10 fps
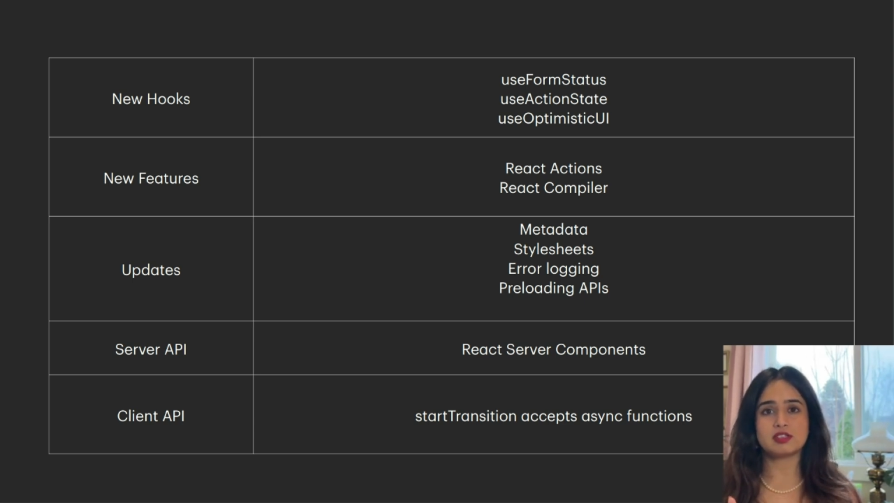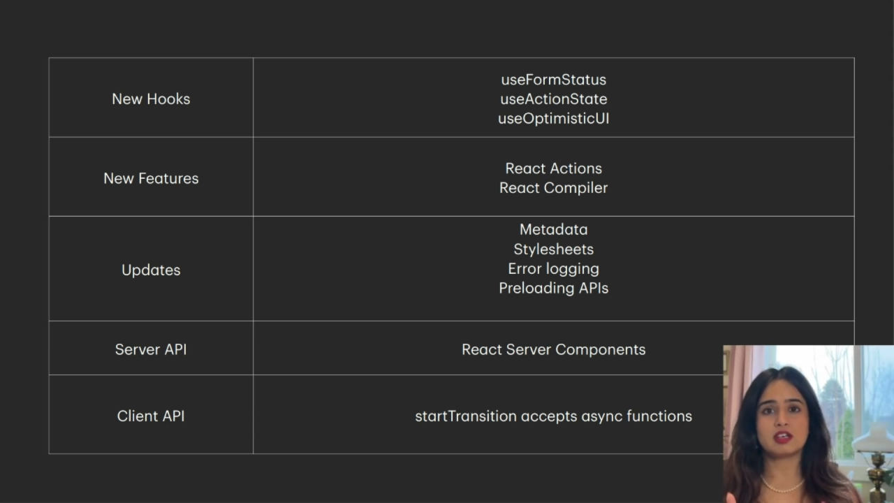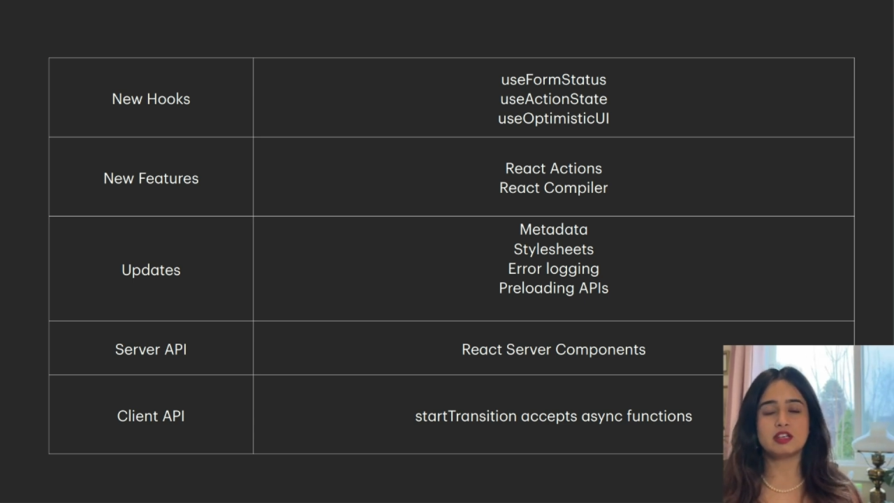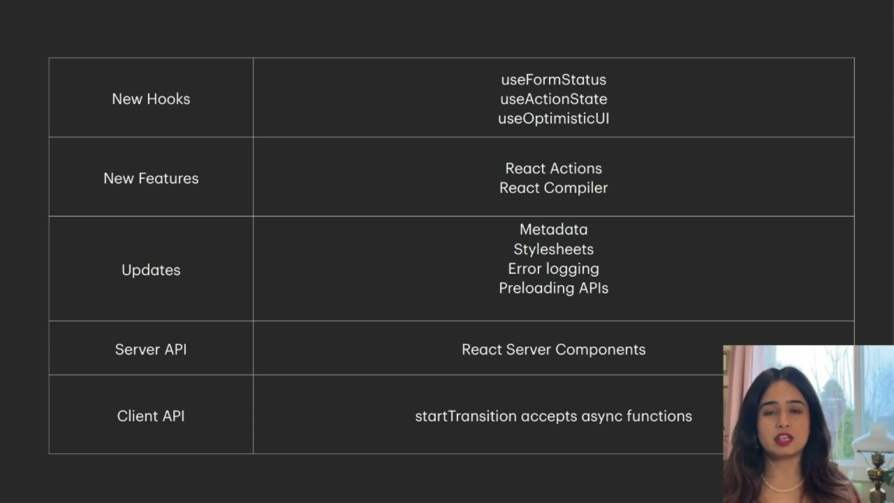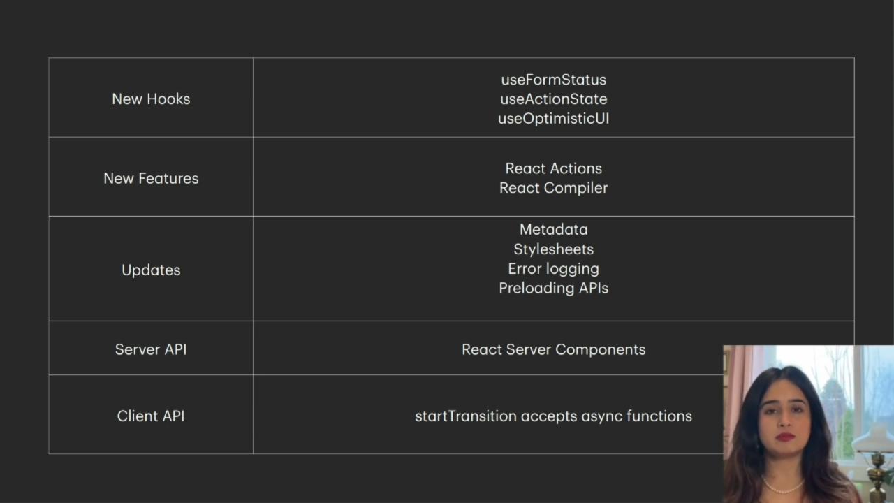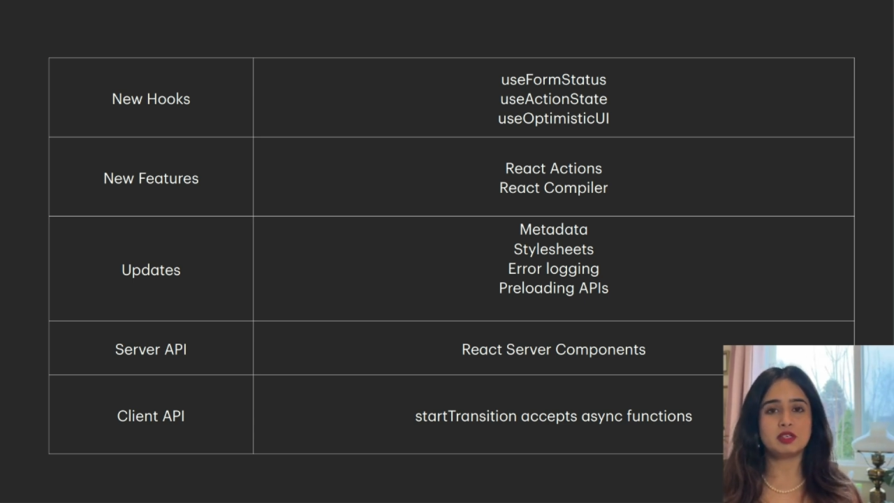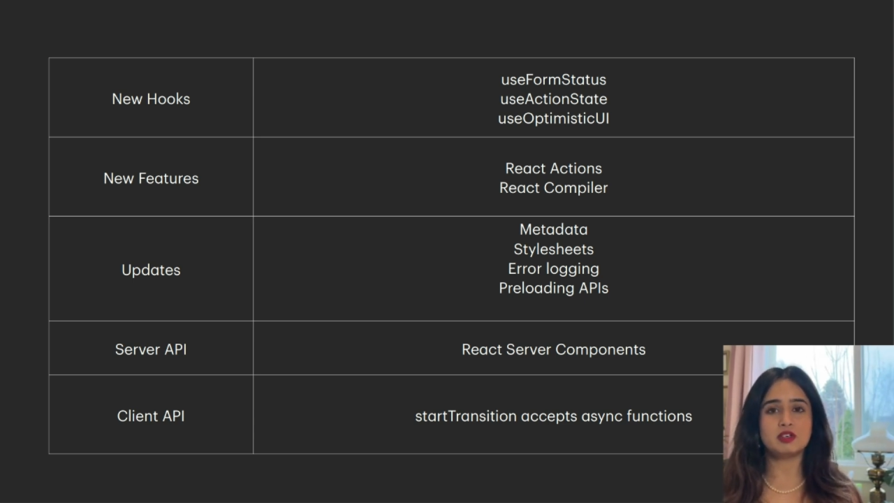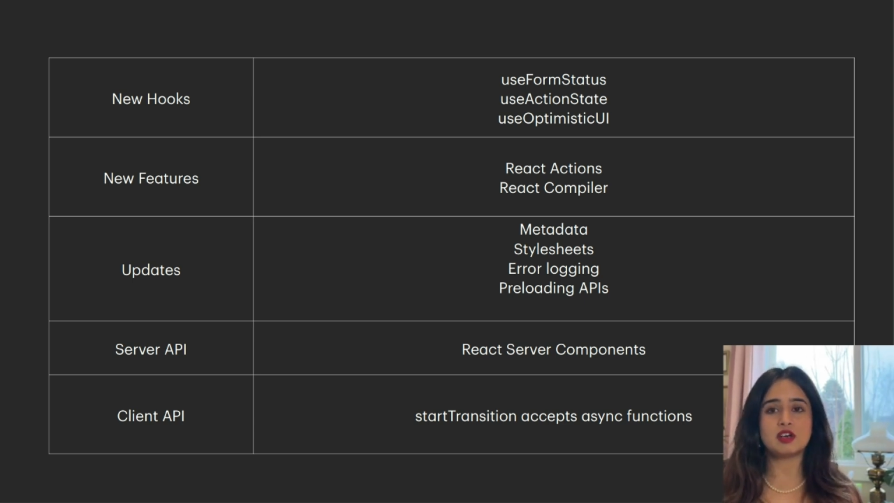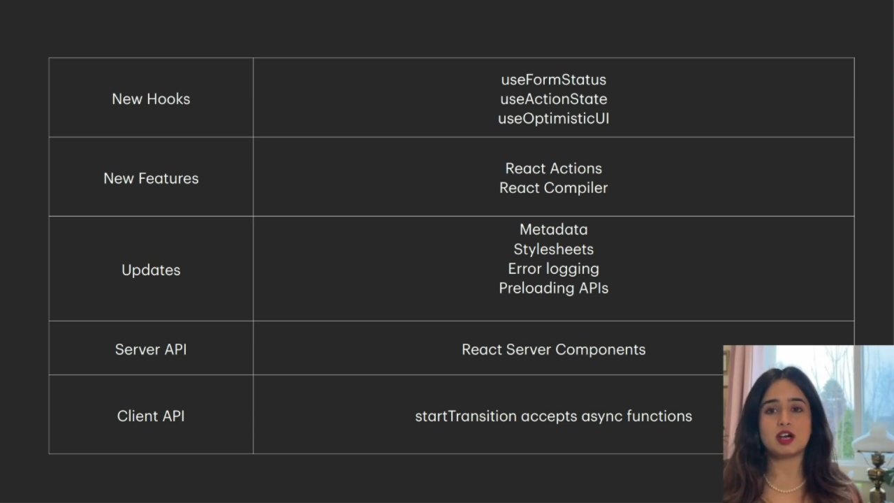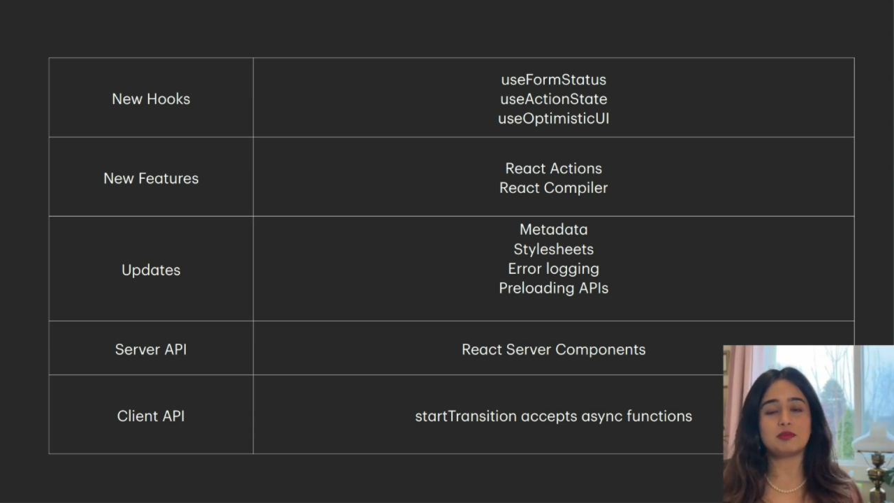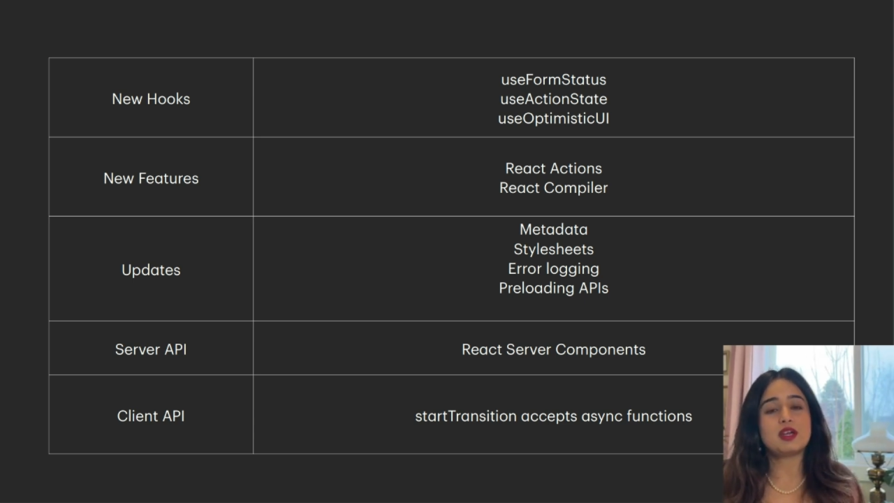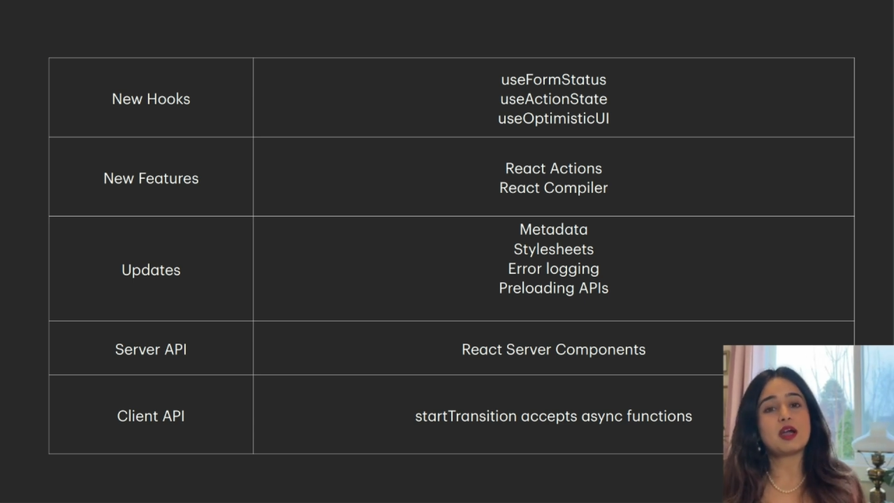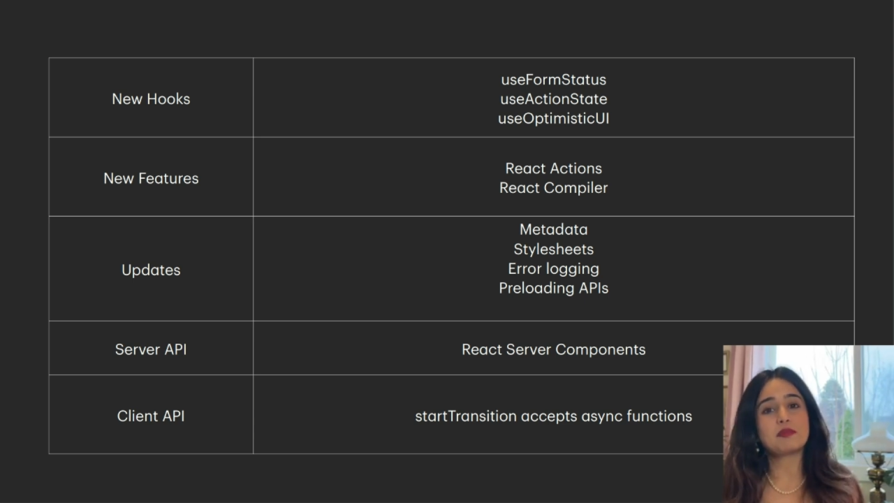let me know. I'd be happy